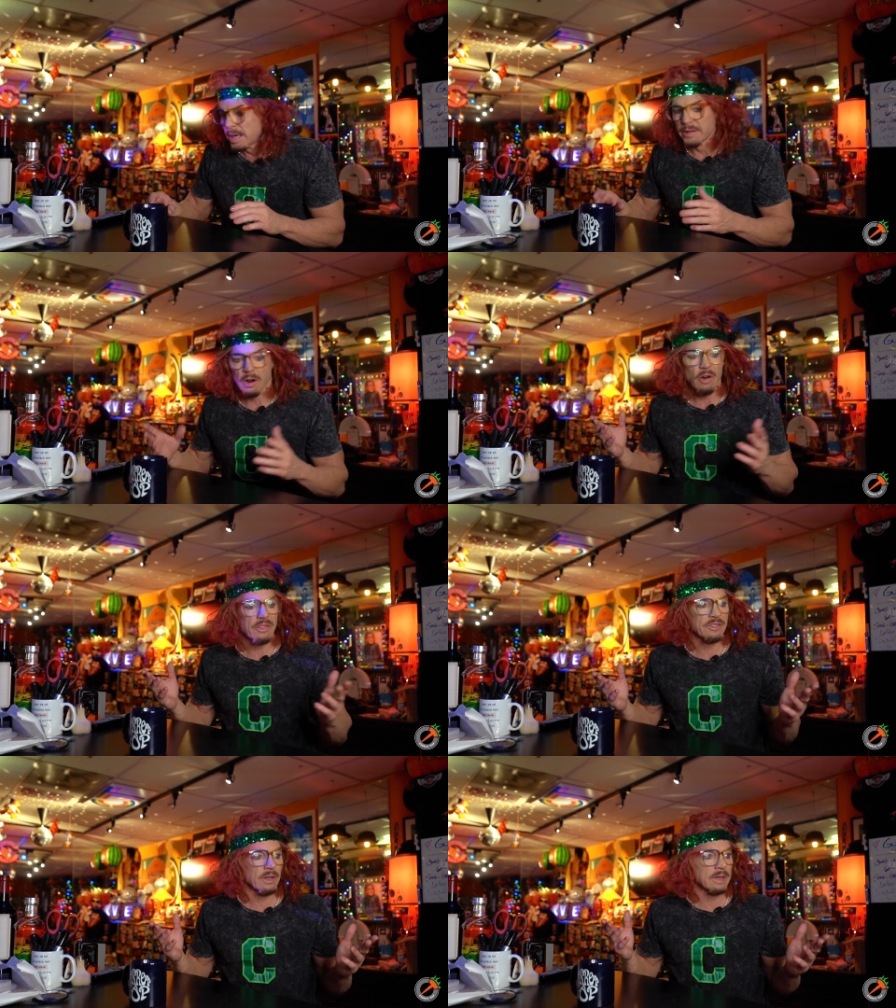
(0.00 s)
And all of
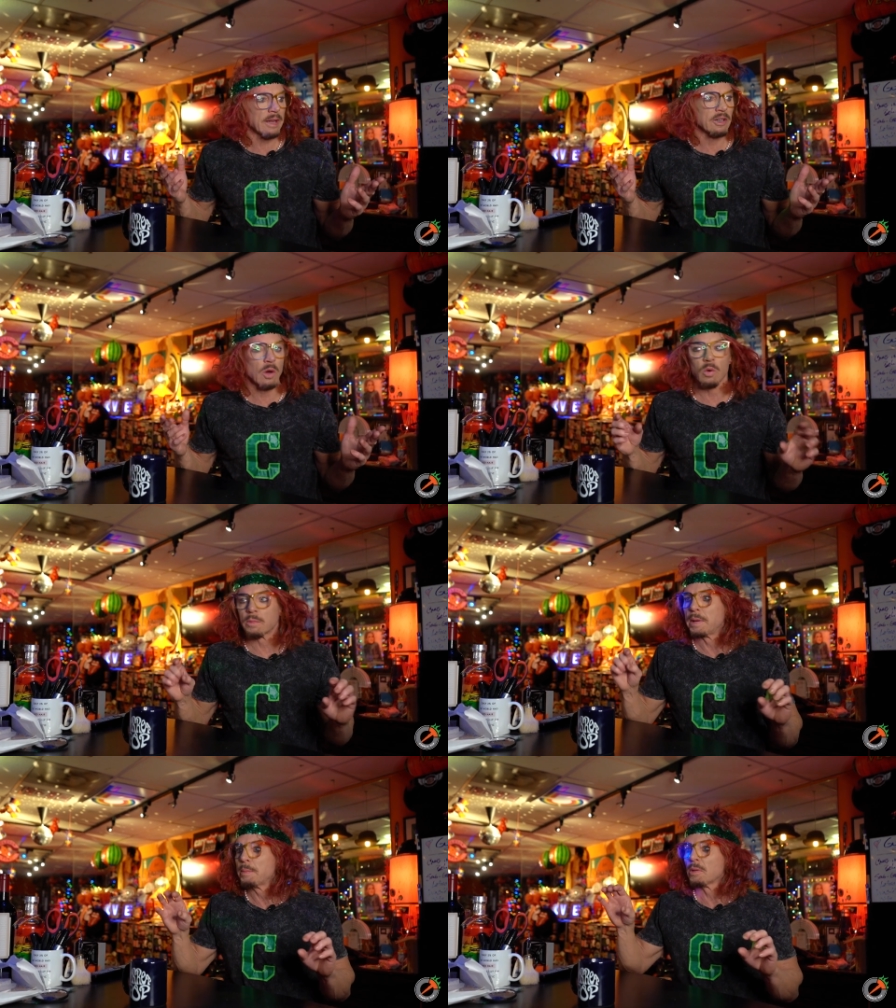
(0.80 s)
a sudden, out of nowhere,
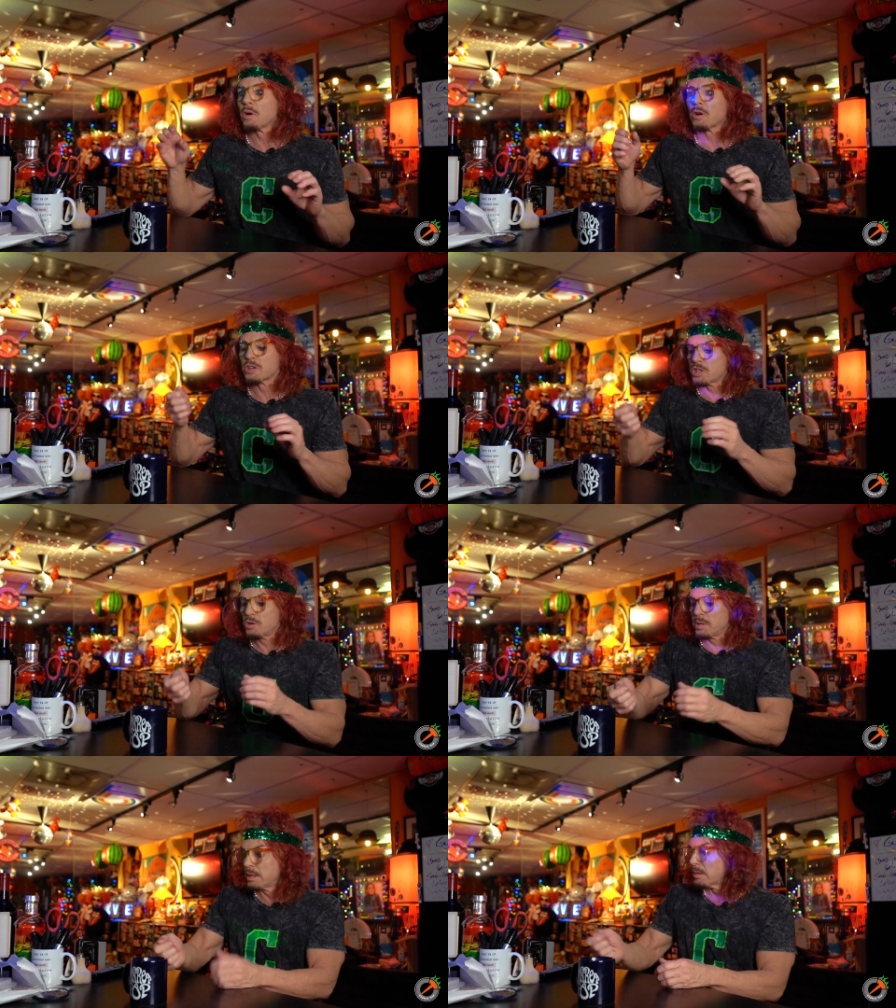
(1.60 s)
people are
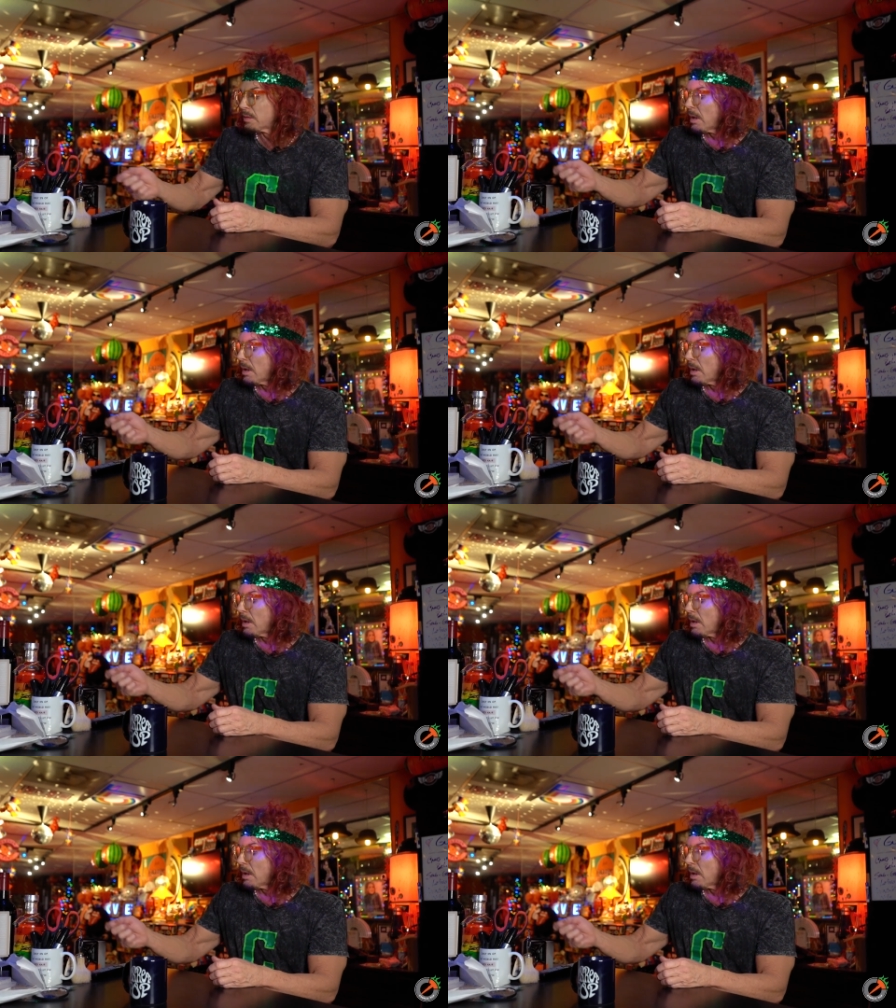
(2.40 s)
shooting